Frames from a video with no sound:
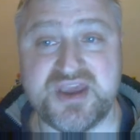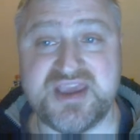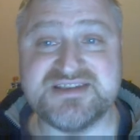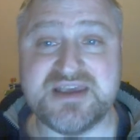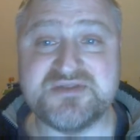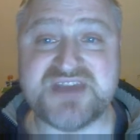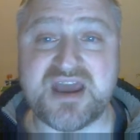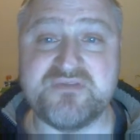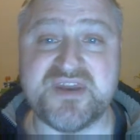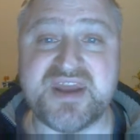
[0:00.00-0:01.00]
He seems to
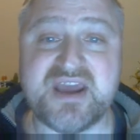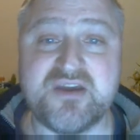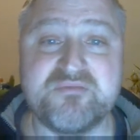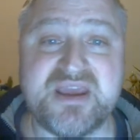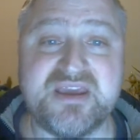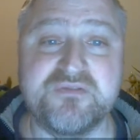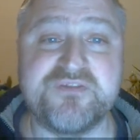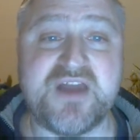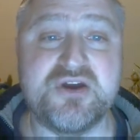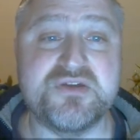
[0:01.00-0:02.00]
have the knack of making
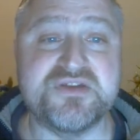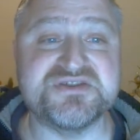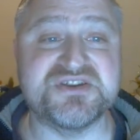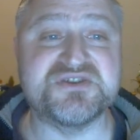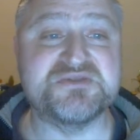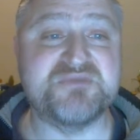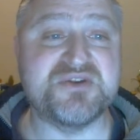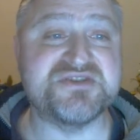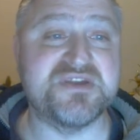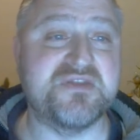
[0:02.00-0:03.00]
flat earthers and
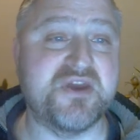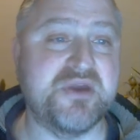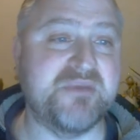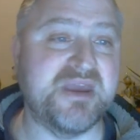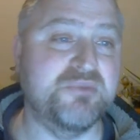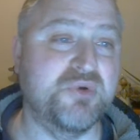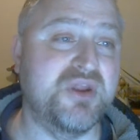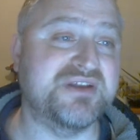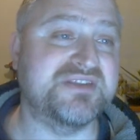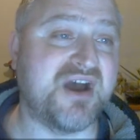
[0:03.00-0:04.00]
conspiracy theory people
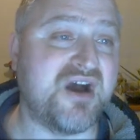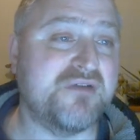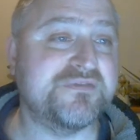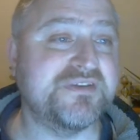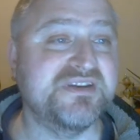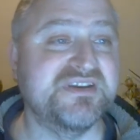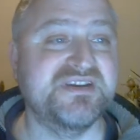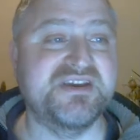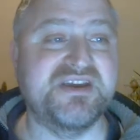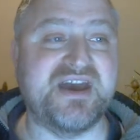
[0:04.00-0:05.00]
look daft,
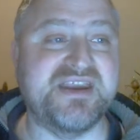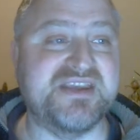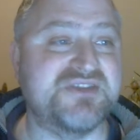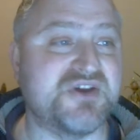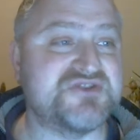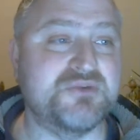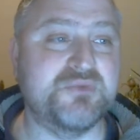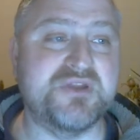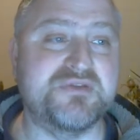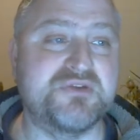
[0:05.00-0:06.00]
and he does it
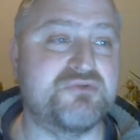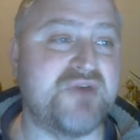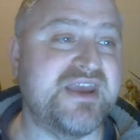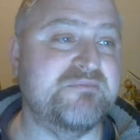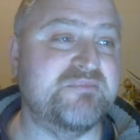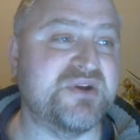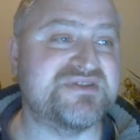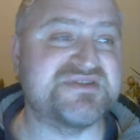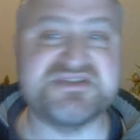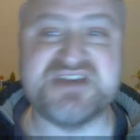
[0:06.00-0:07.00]
with great
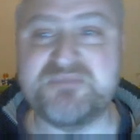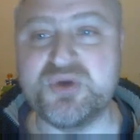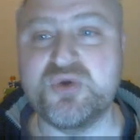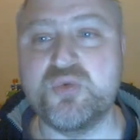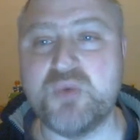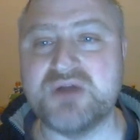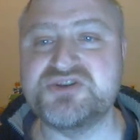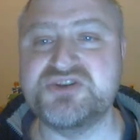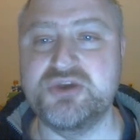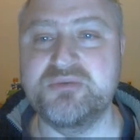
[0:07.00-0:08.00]
but typical
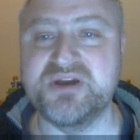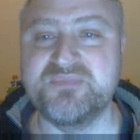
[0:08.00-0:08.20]
Welsh humour.